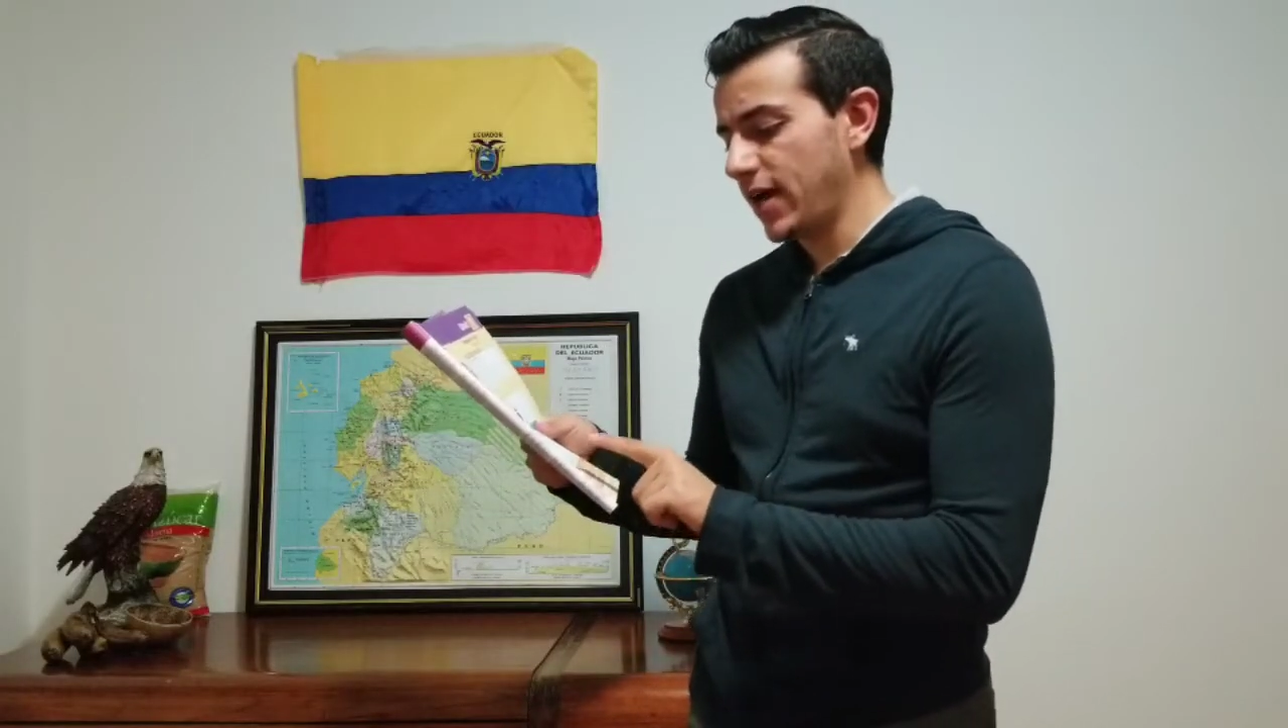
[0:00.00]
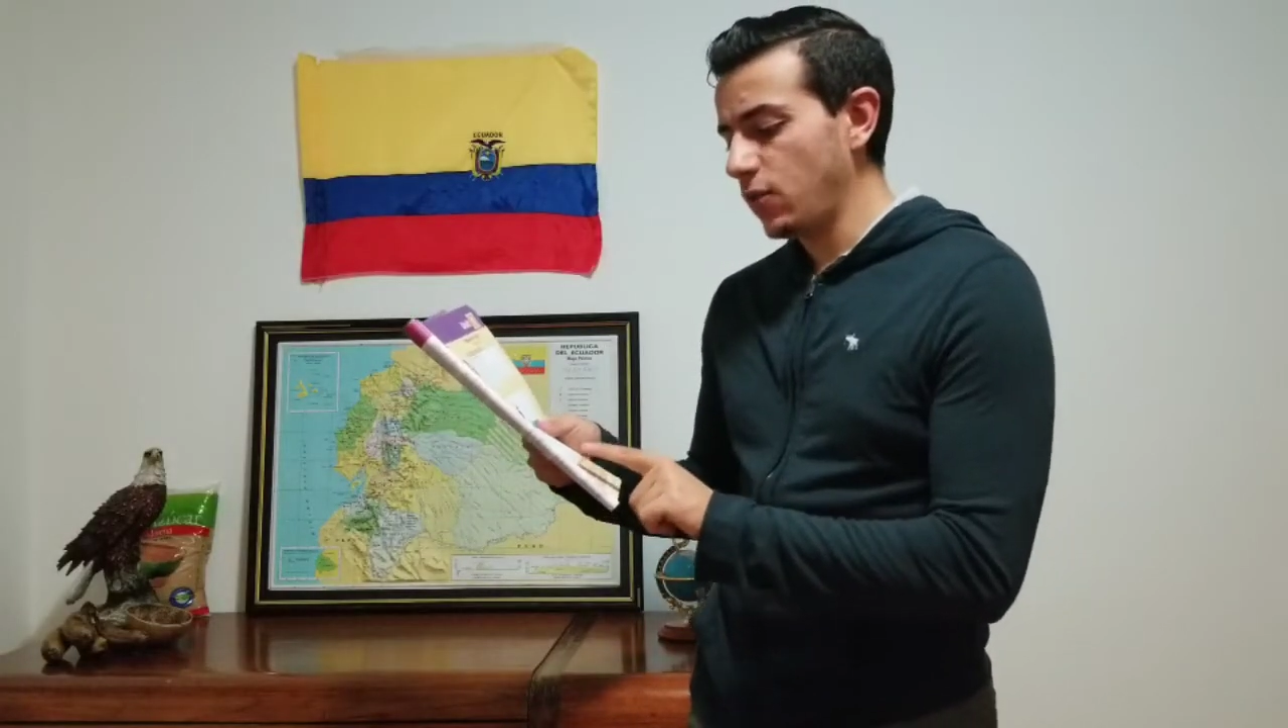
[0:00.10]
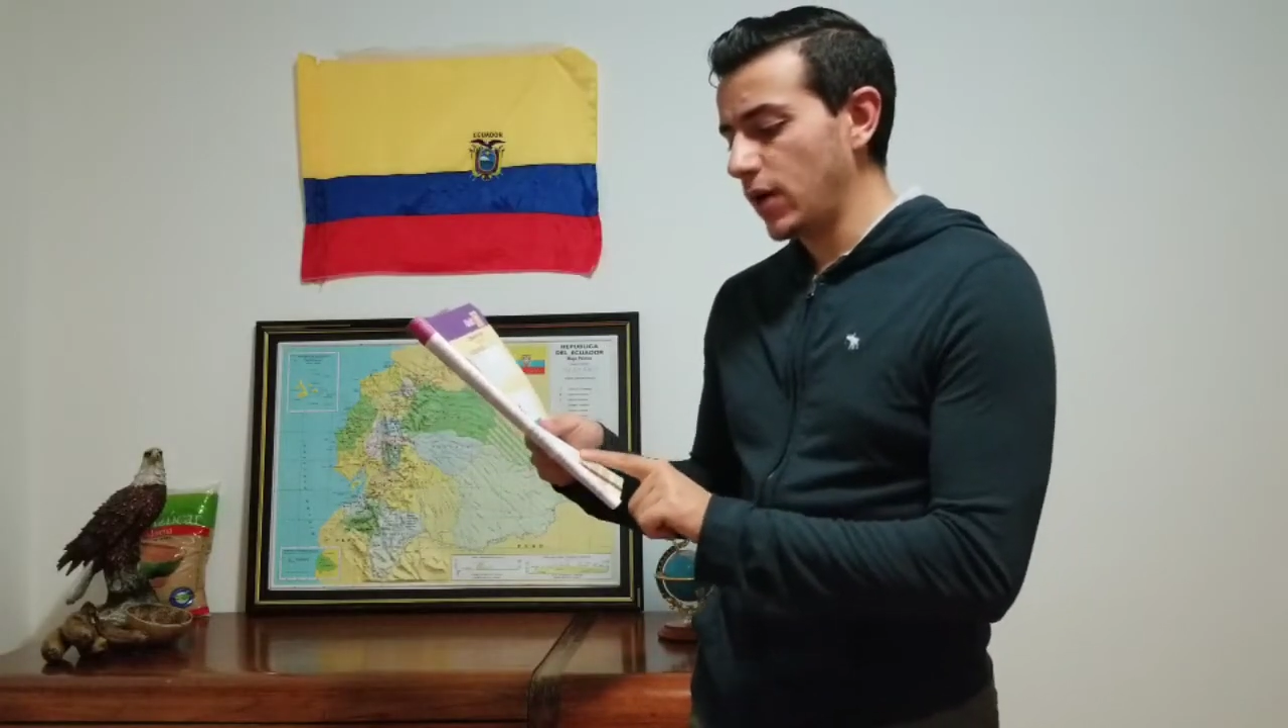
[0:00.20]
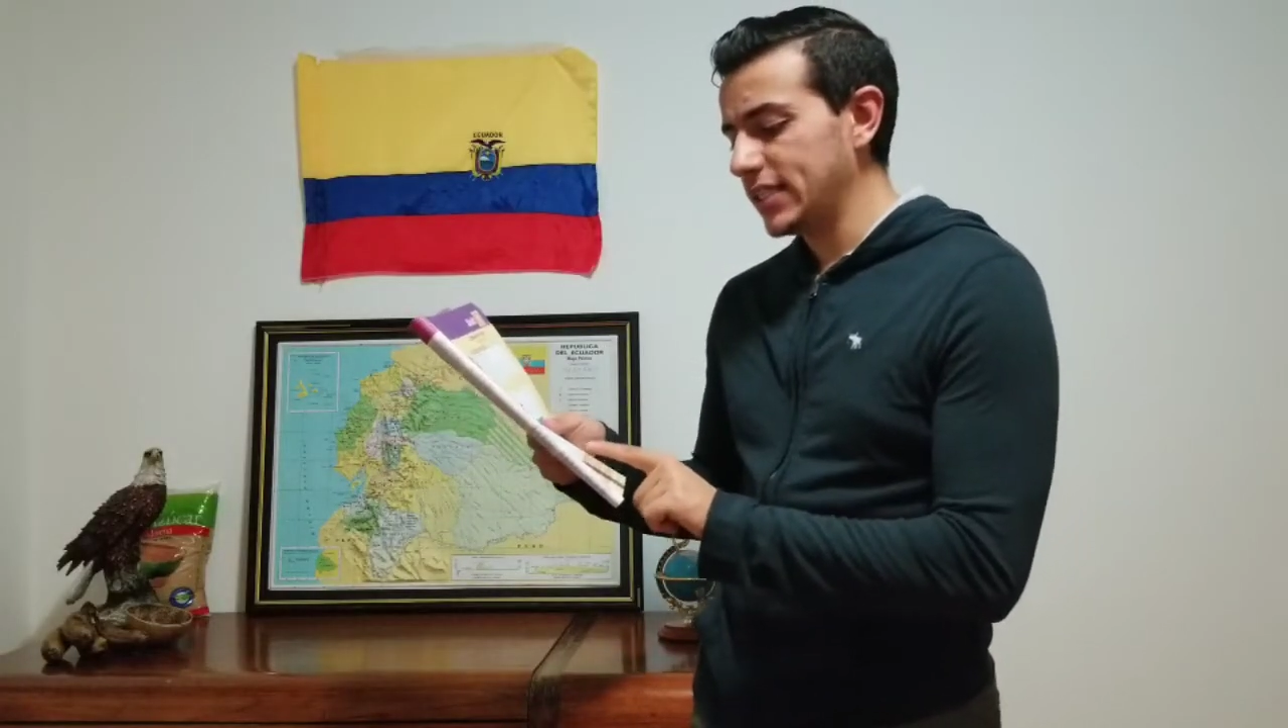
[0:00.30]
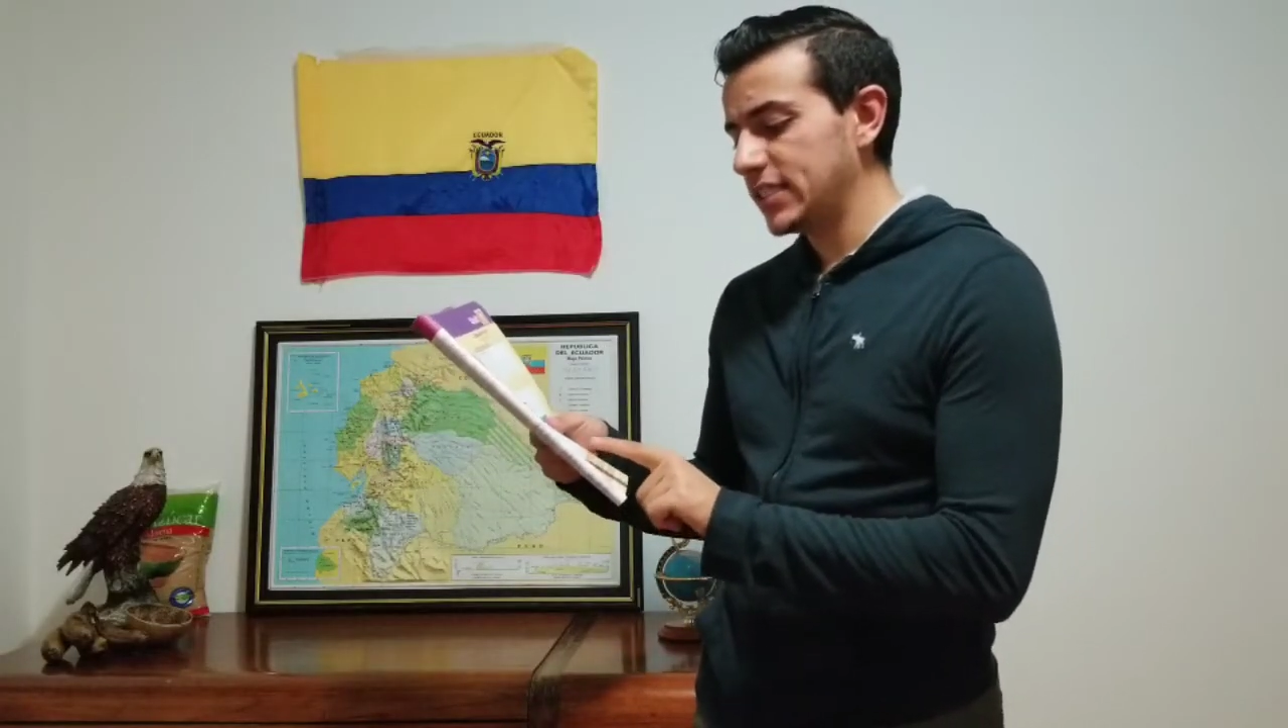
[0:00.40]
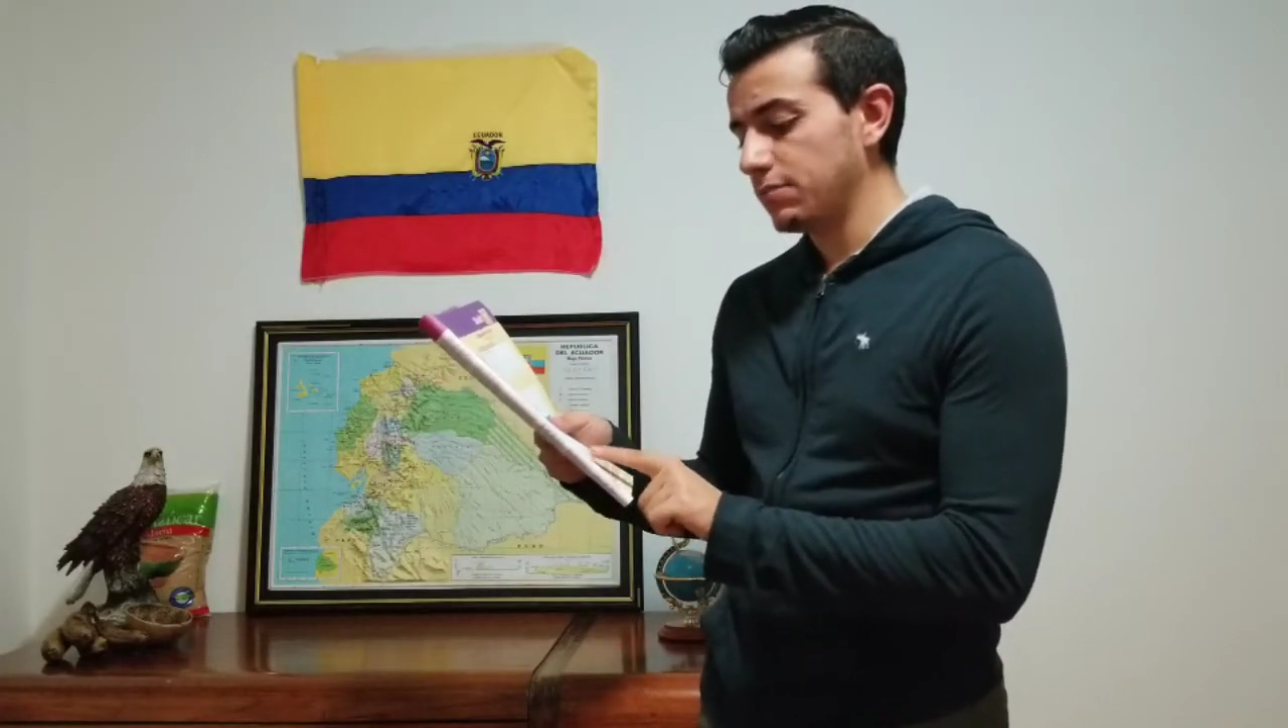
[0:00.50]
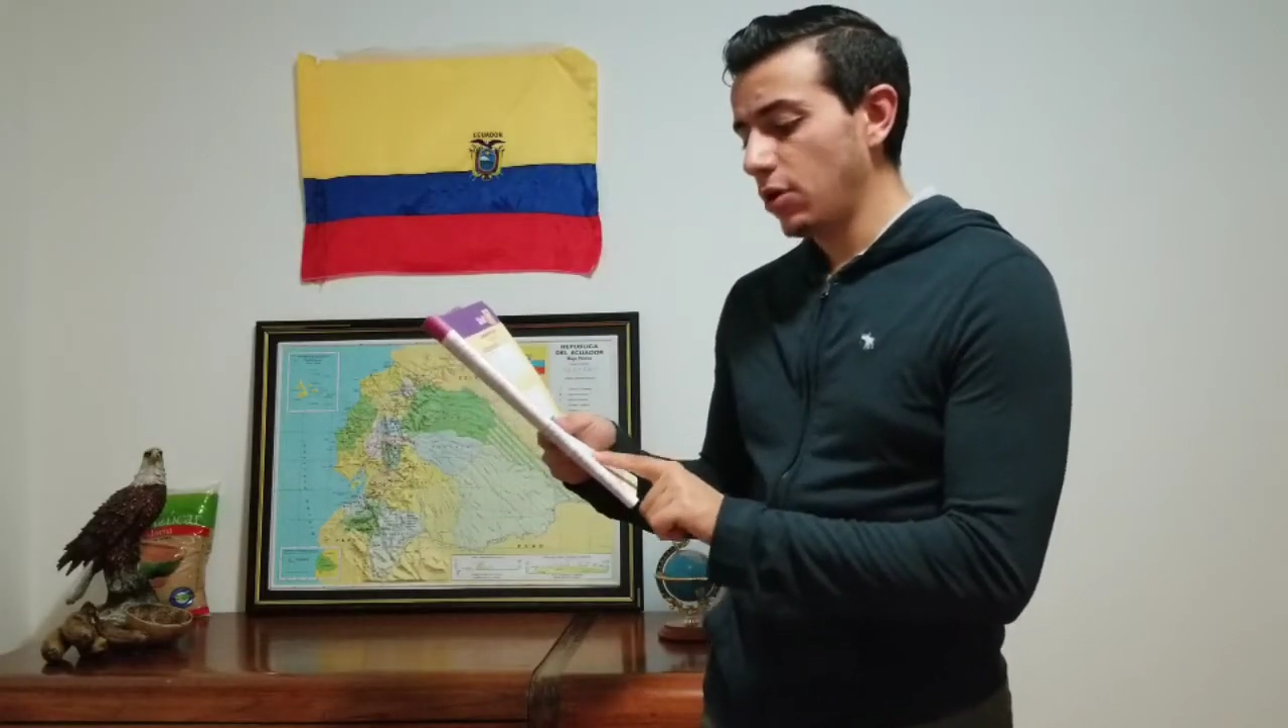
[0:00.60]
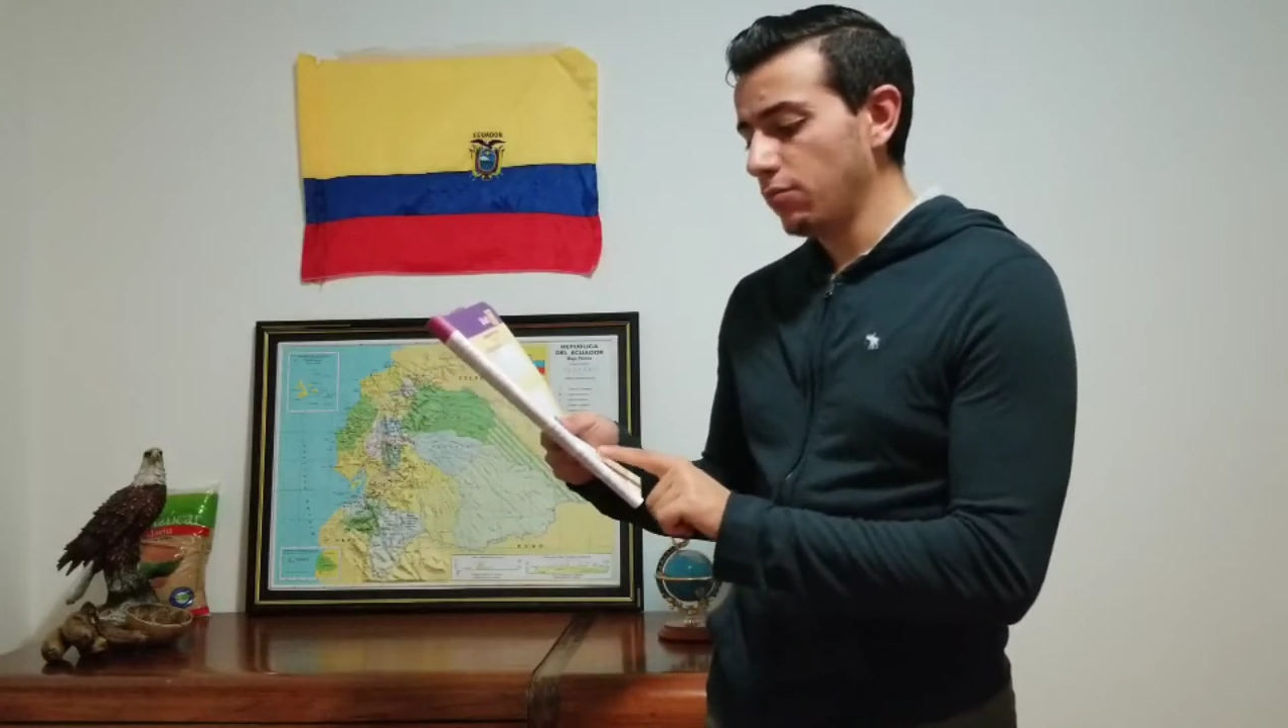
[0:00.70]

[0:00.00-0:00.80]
what Simón